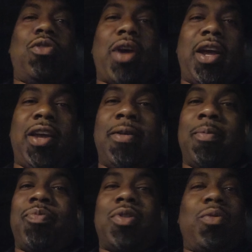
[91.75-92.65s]
Gray,
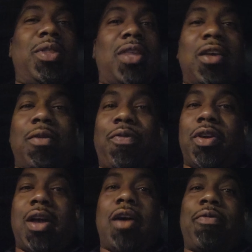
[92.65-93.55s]
we thank you for
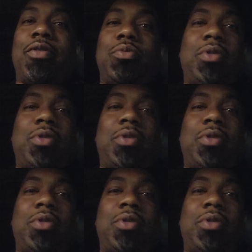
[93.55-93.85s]
your efforts.